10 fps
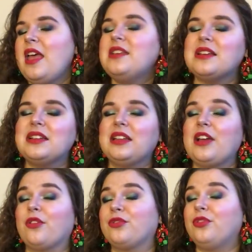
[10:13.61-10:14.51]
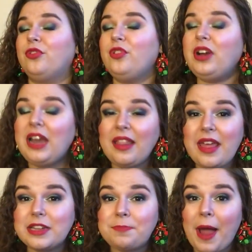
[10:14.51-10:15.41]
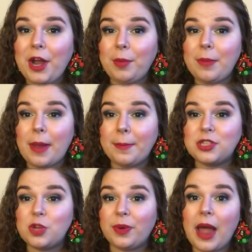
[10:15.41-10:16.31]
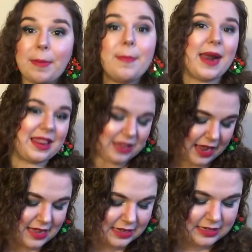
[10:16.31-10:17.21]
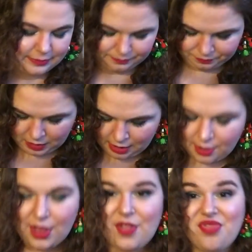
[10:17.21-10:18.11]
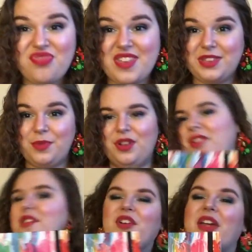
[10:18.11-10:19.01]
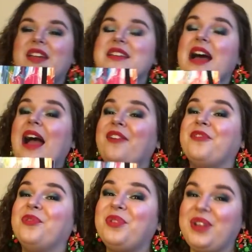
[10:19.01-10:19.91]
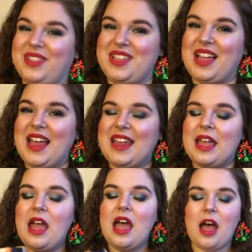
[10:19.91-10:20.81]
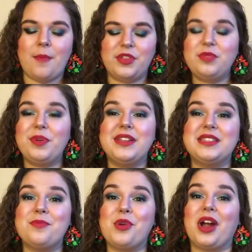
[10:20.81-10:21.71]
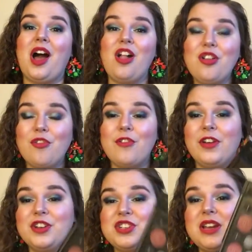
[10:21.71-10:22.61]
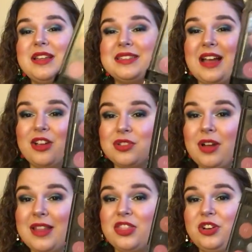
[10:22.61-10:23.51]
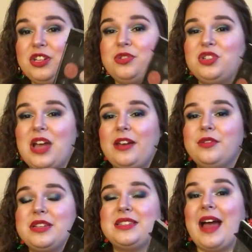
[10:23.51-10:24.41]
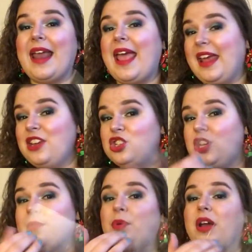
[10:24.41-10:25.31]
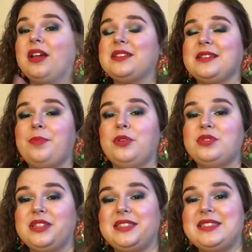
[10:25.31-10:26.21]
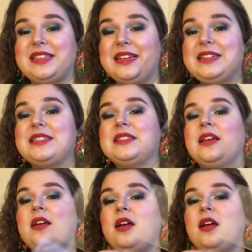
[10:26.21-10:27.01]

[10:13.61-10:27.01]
It doesn't, like, really inspire me, make me super happy, but I like it. This one, on the other hand, I really like. So this one is the more colorful version. It's also got 32 shadows. It's got 8 cheek products as opposed to 6.